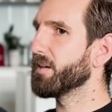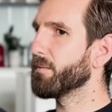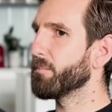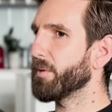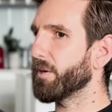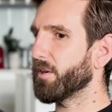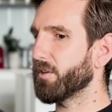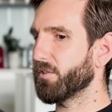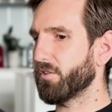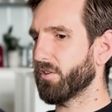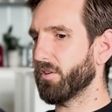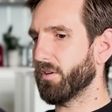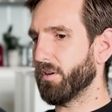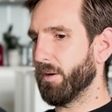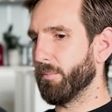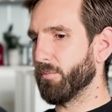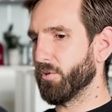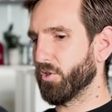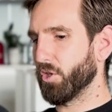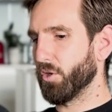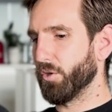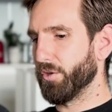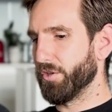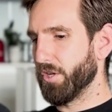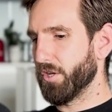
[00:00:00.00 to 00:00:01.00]
Because I'm
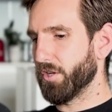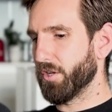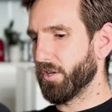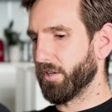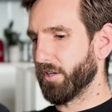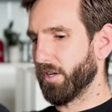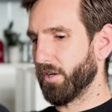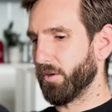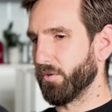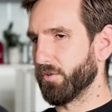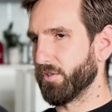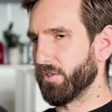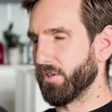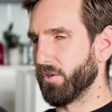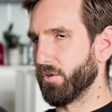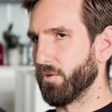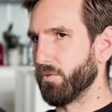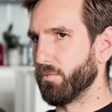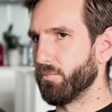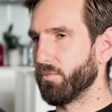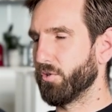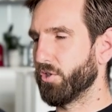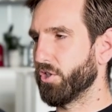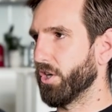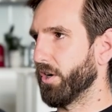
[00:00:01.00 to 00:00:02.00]
sure you can go
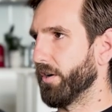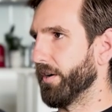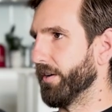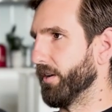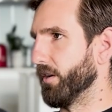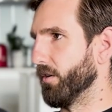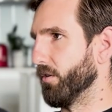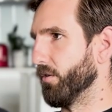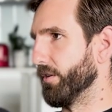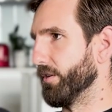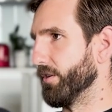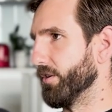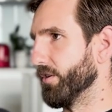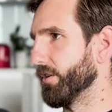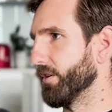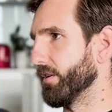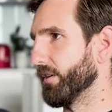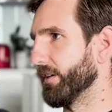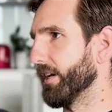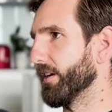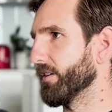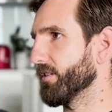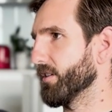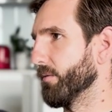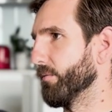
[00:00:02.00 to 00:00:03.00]
to China and you can
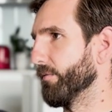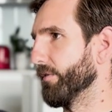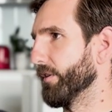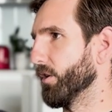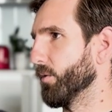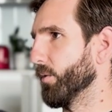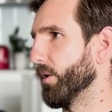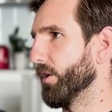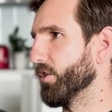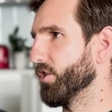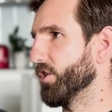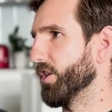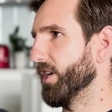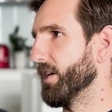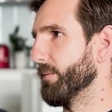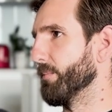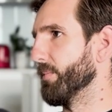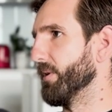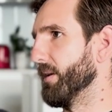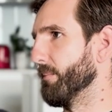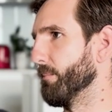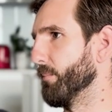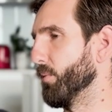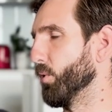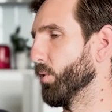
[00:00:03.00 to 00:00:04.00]
get something quite cheap
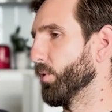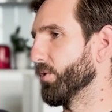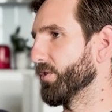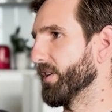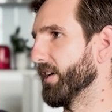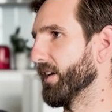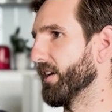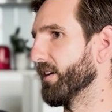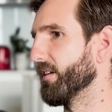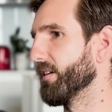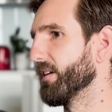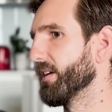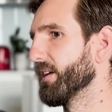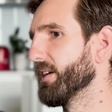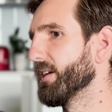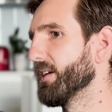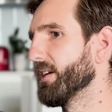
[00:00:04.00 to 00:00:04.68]
and import it.